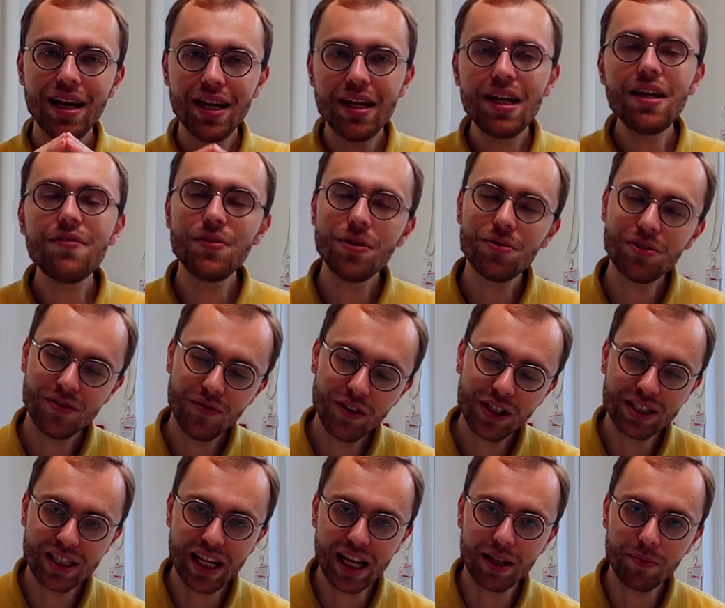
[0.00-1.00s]
if you
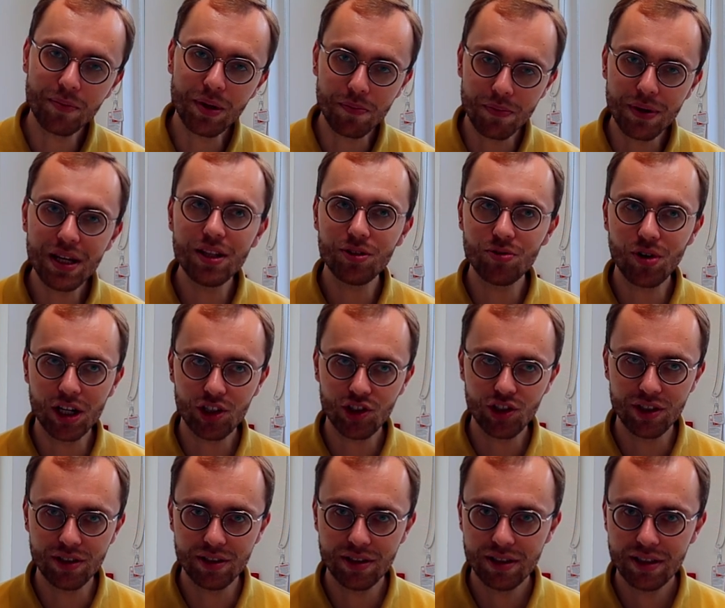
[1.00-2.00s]
will tell me, being
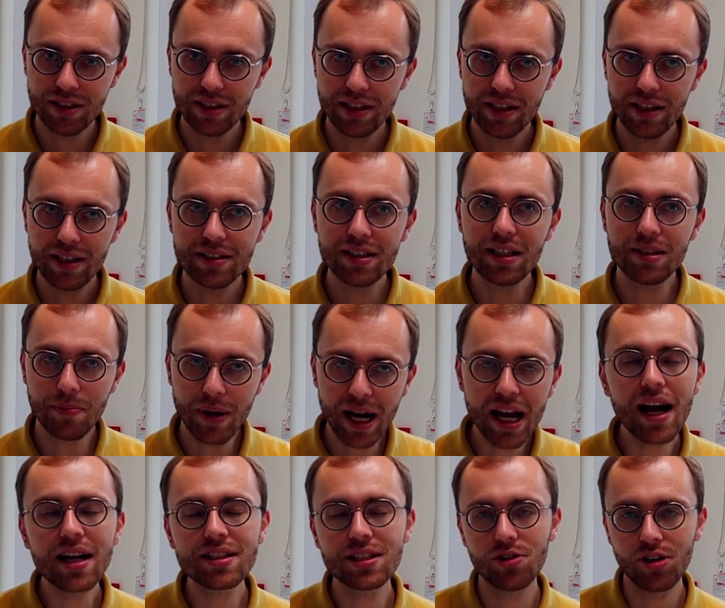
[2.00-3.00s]
Russian, that my
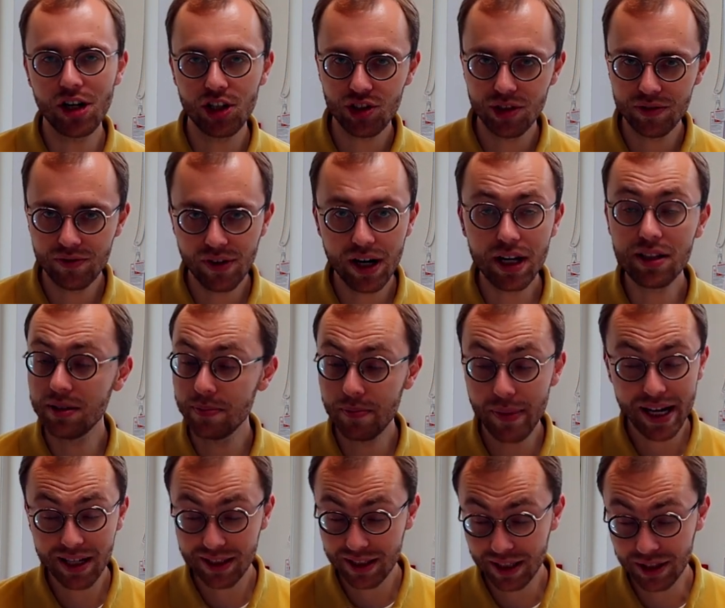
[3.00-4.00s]
other Russian friends
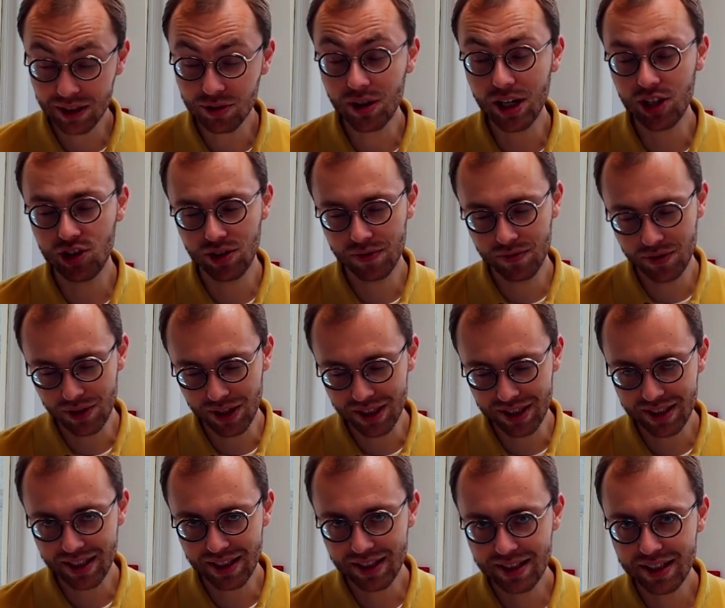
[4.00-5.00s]
back then in Russia, for
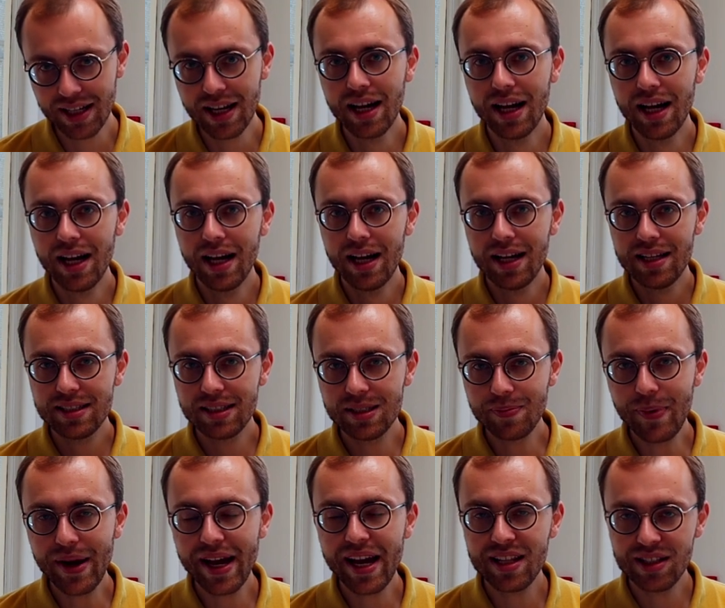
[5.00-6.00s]
instance,
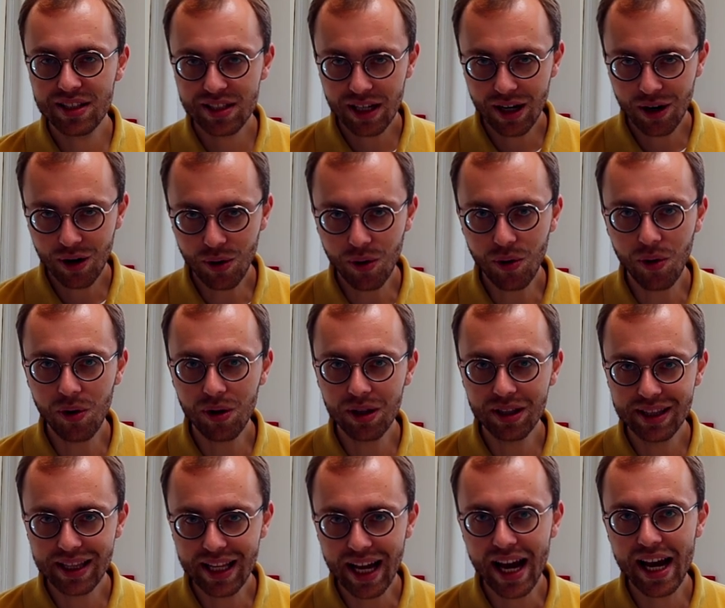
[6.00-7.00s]
spend the
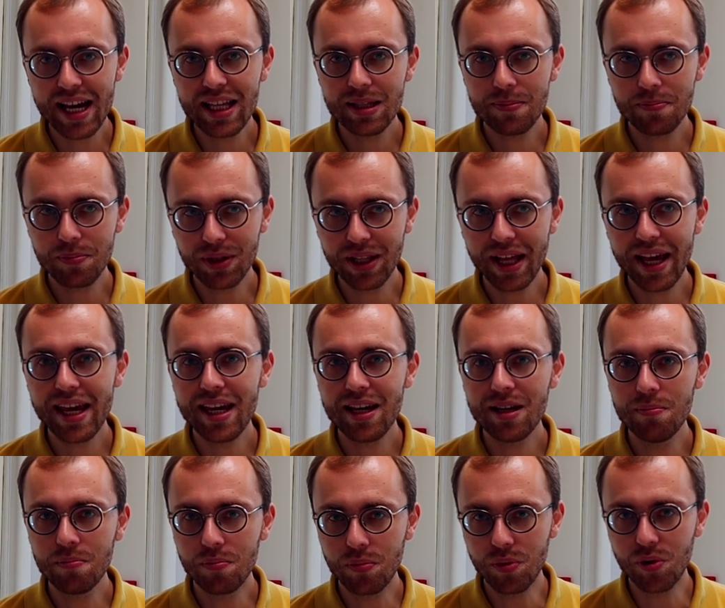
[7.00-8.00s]
whole night
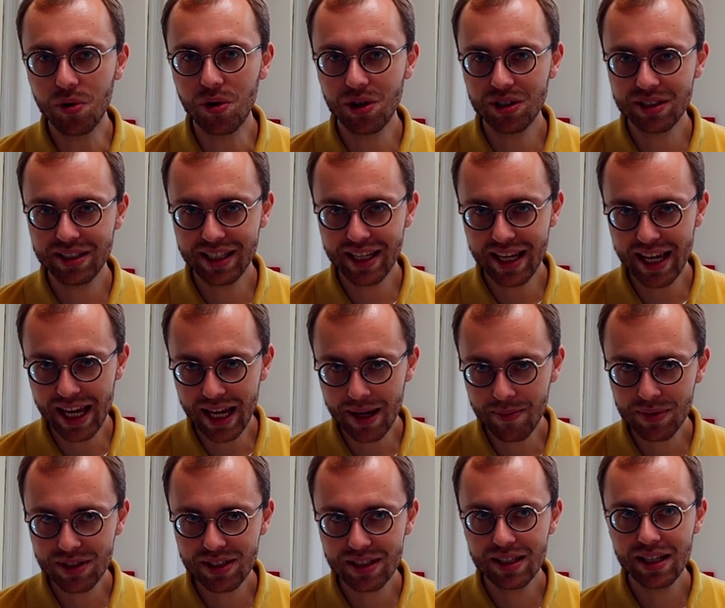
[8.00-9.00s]
playing board
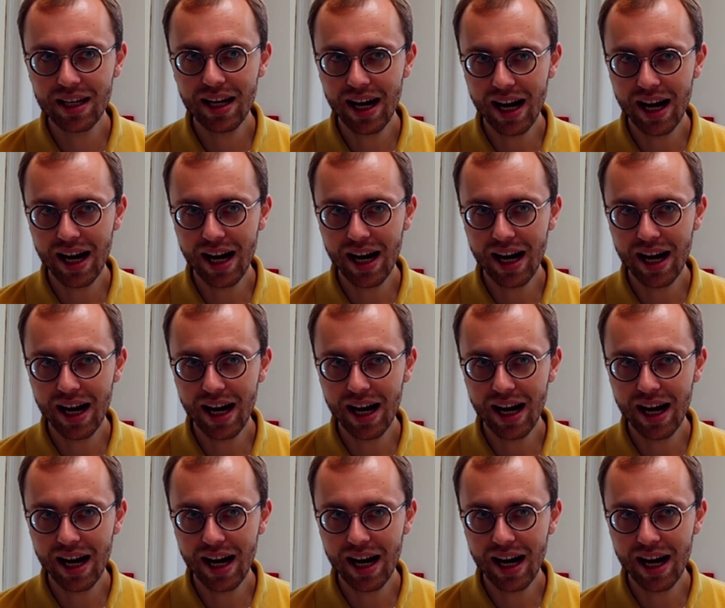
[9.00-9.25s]
games,